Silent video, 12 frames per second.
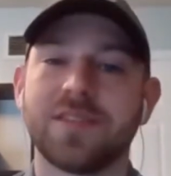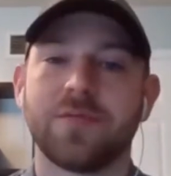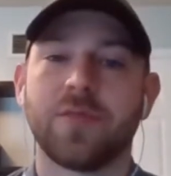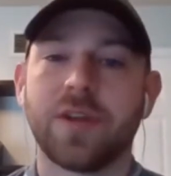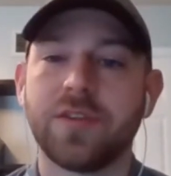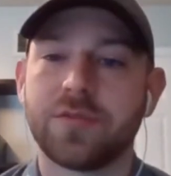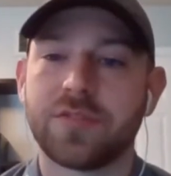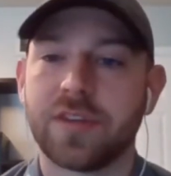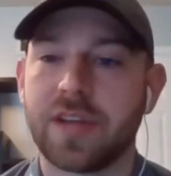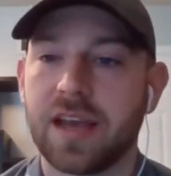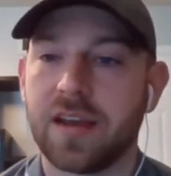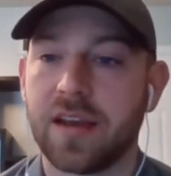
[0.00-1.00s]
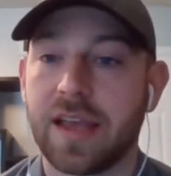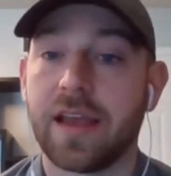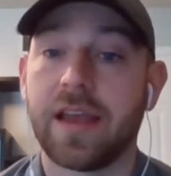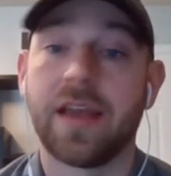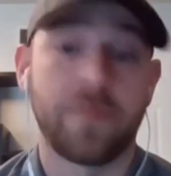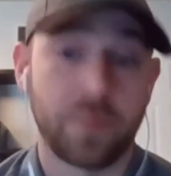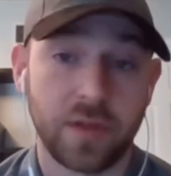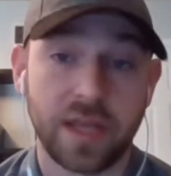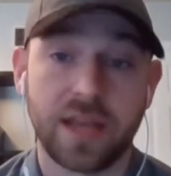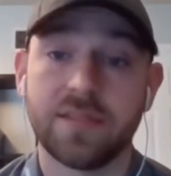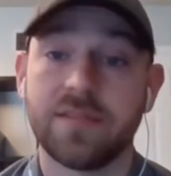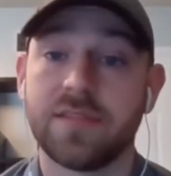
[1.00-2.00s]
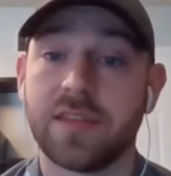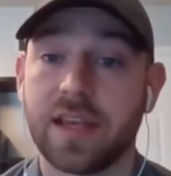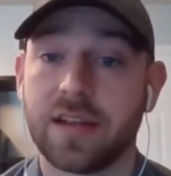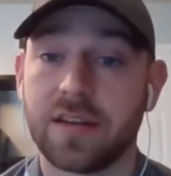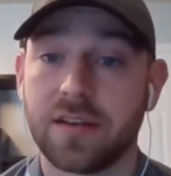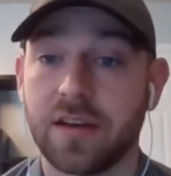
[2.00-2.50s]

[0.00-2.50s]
of when you should have plans and